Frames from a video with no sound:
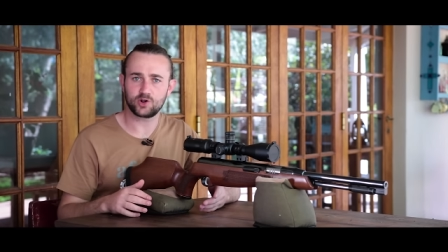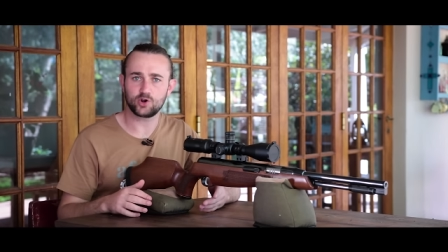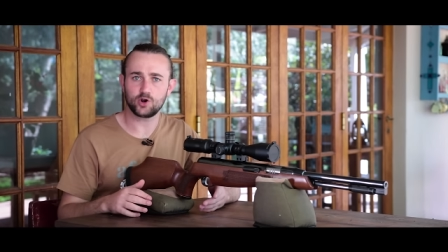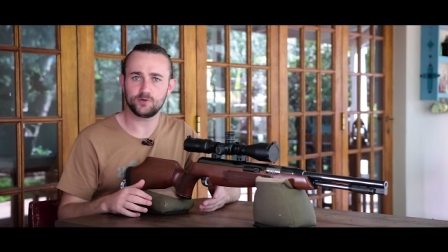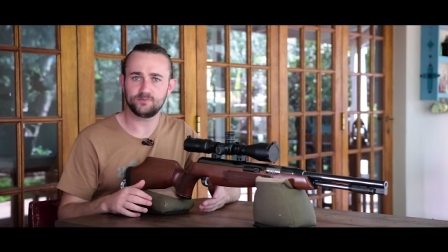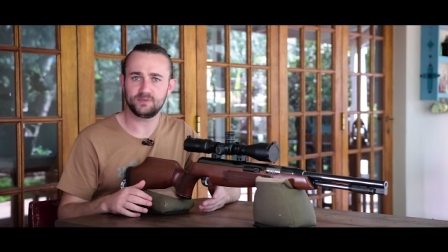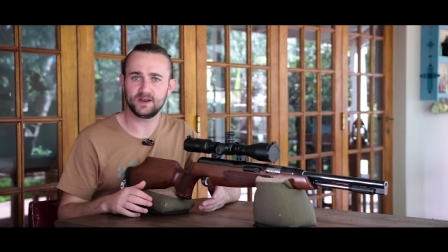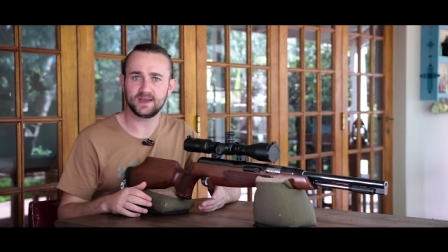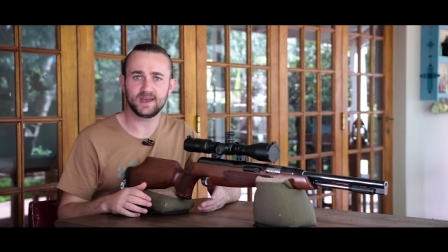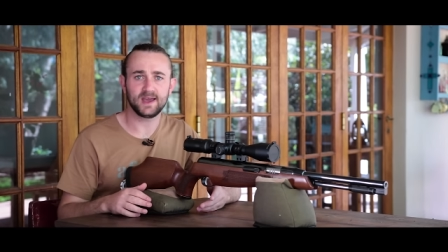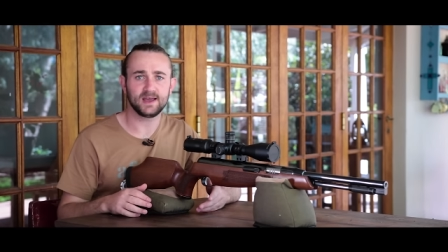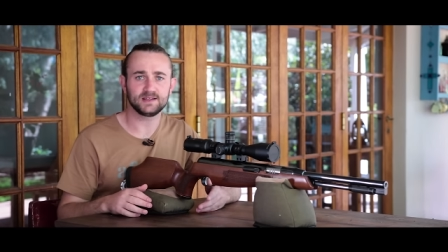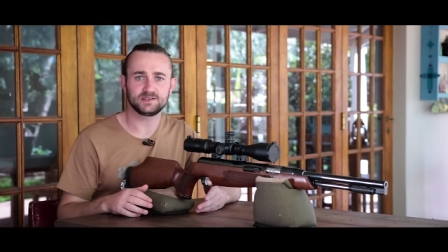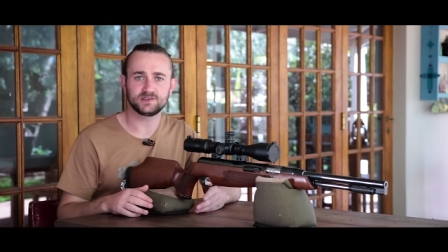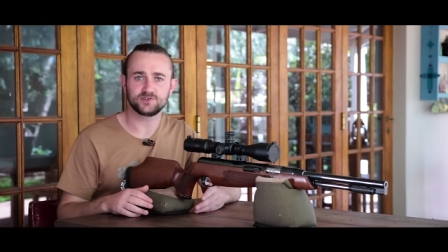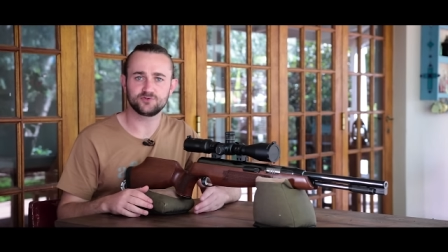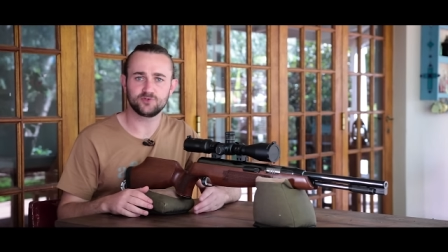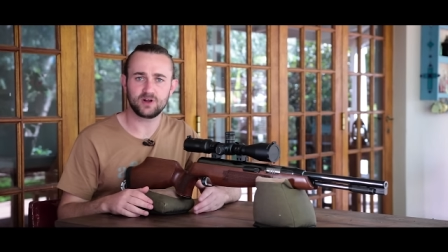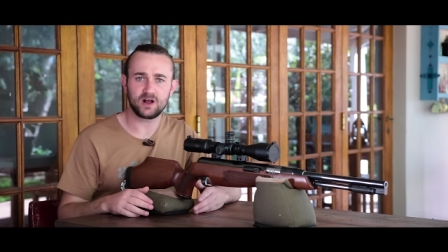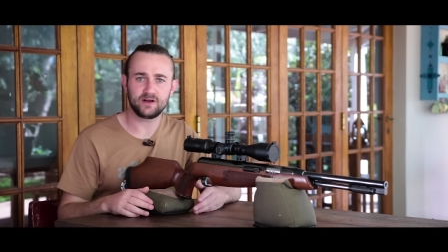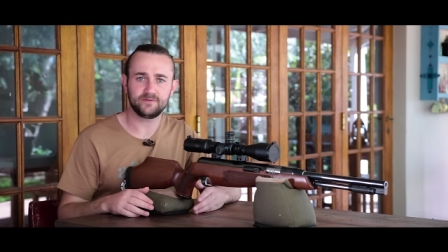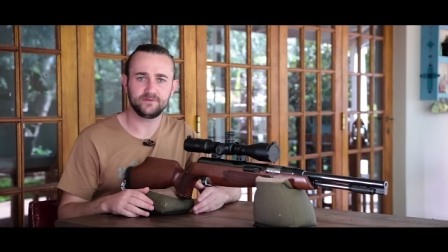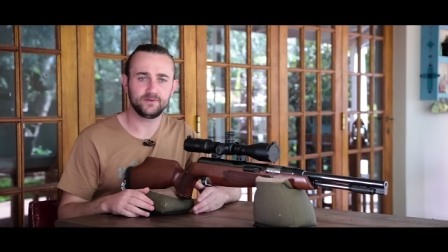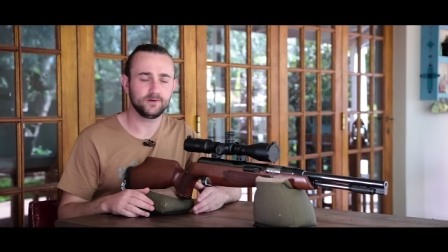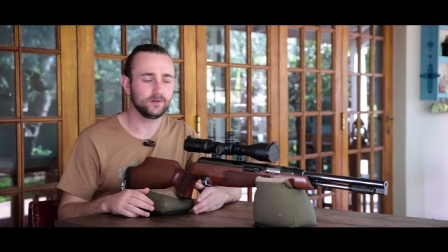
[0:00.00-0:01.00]
complicated
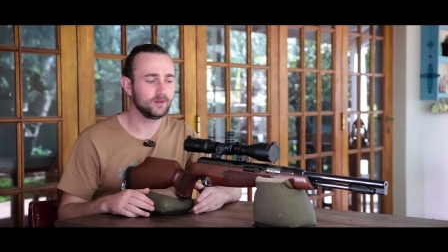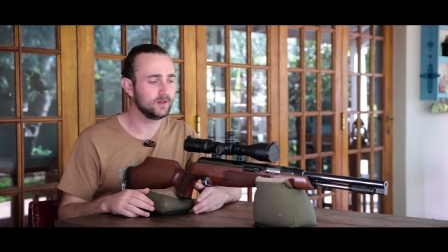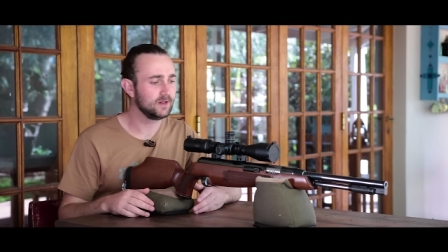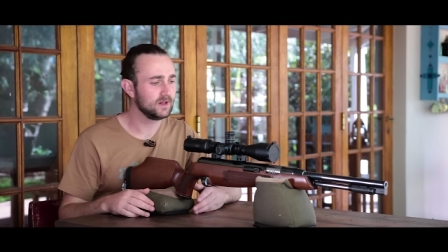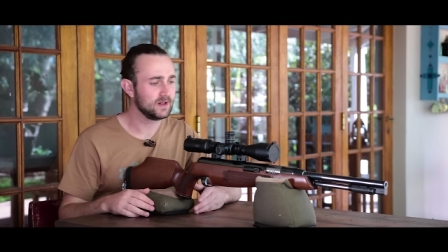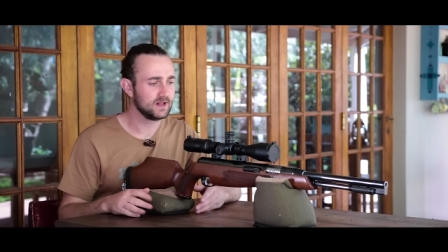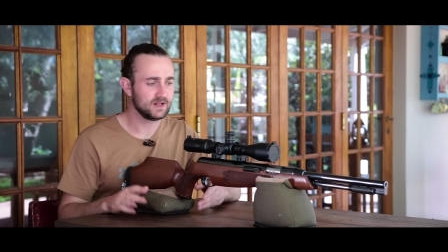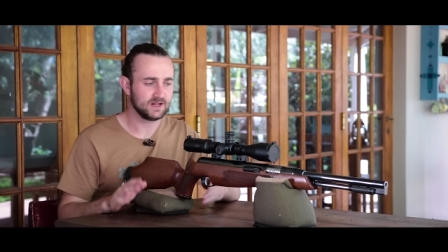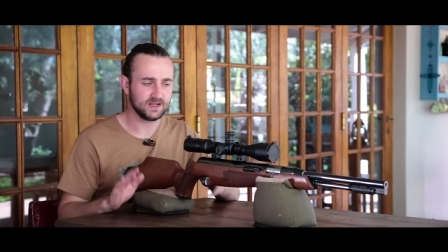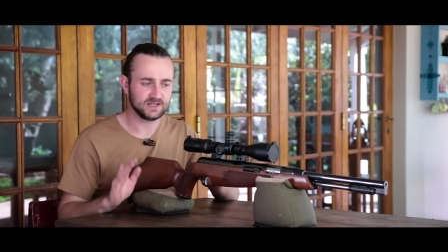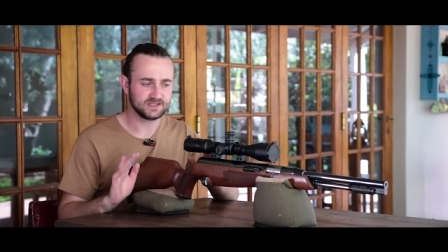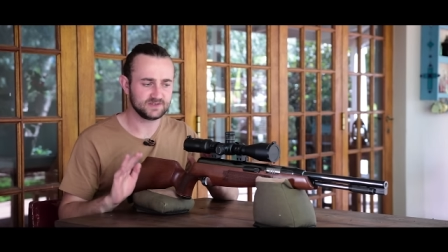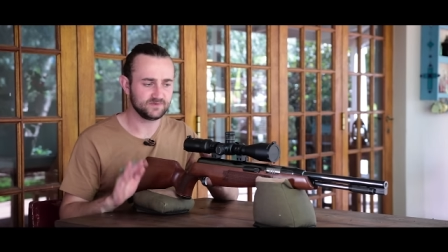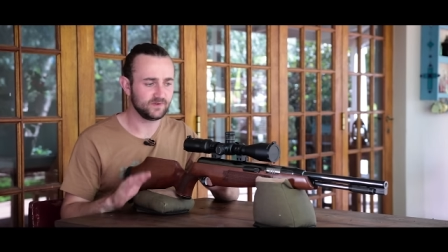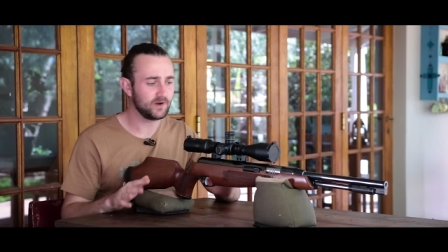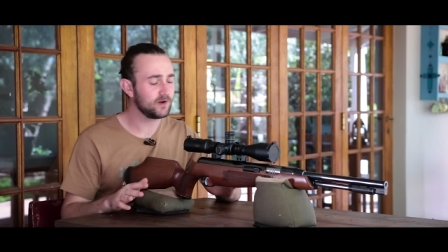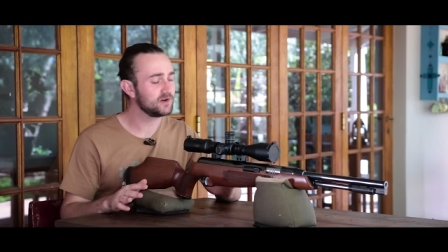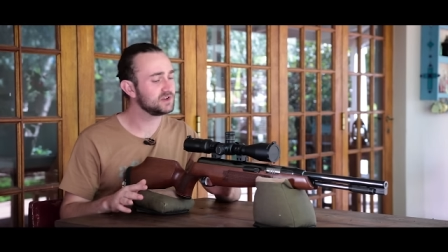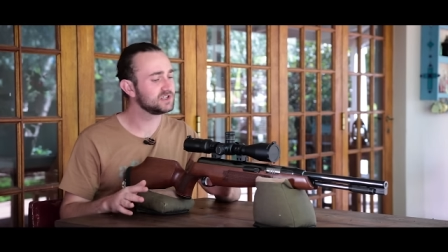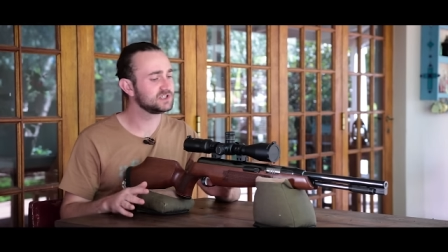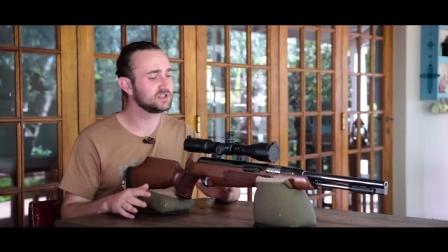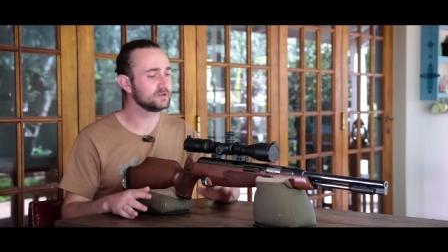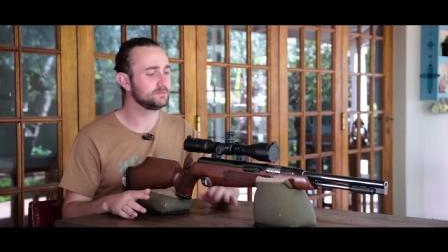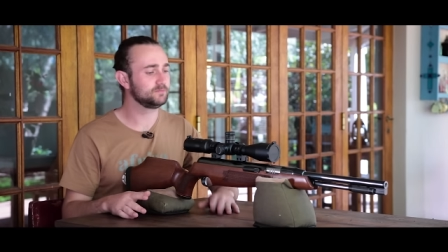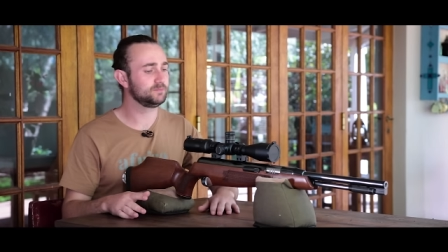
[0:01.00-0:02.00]
rifle. It's
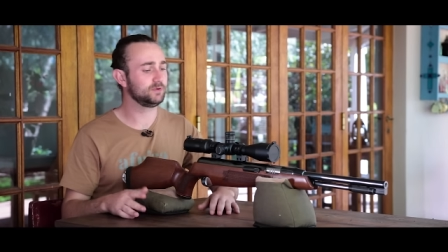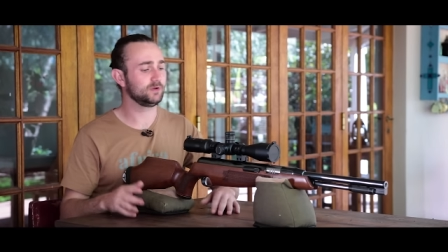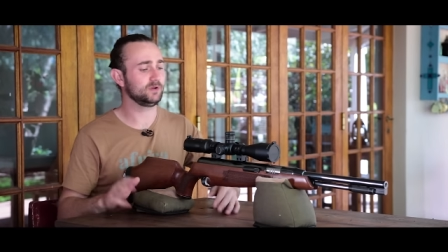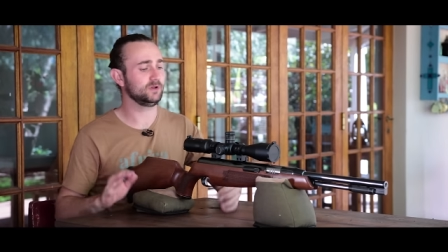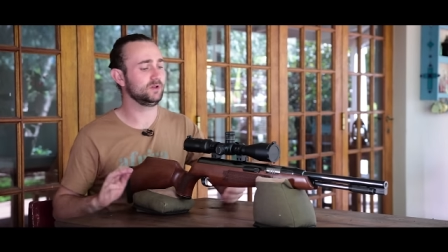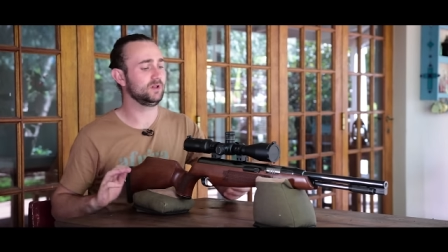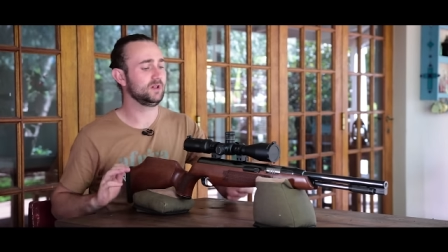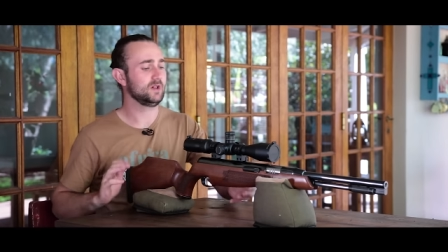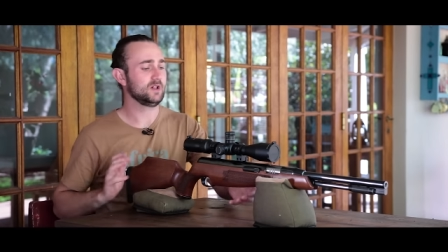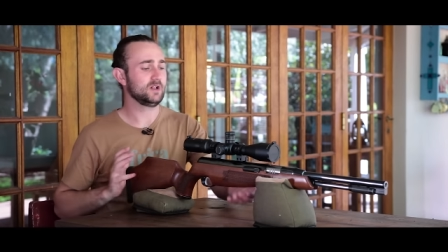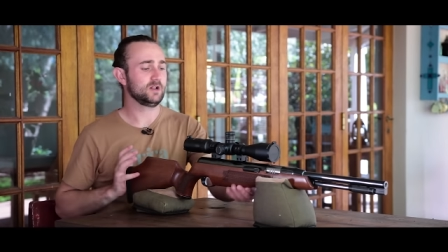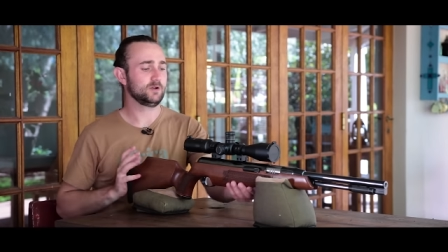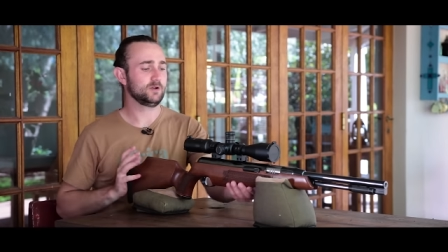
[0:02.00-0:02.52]
very simple.